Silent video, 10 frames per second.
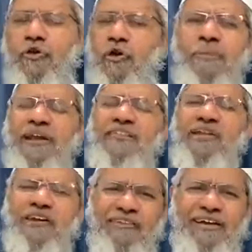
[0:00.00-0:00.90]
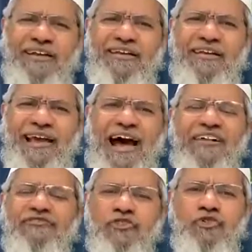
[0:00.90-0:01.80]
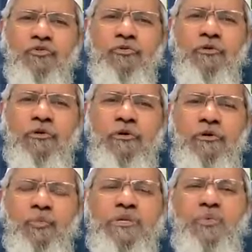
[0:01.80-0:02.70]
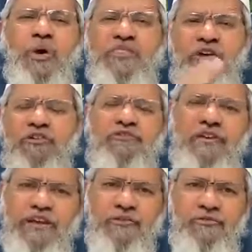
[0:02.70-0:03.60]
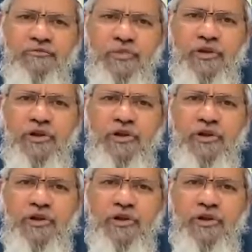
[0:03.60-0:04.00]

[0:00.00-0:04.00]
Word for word: So Umar radiallahu an asked the Jew, which verse are you referring to?